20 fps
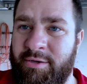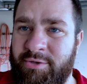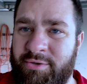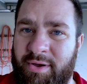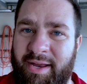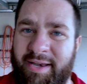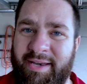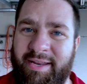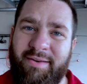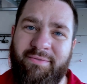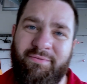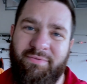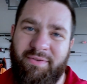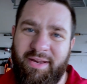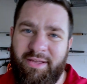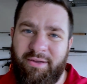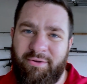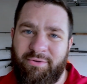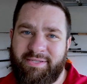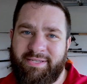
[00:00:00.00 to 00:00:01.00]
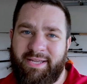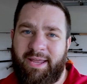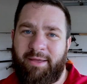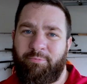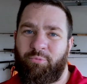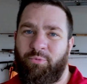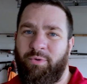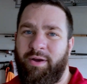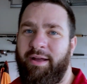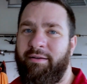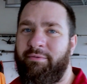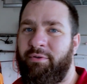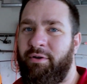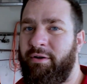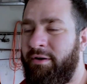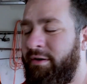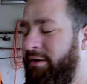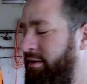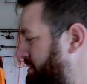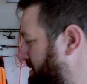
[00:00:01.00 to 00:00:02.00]
So I didn't videotape
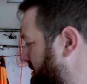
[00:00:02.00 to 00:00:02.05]
whenever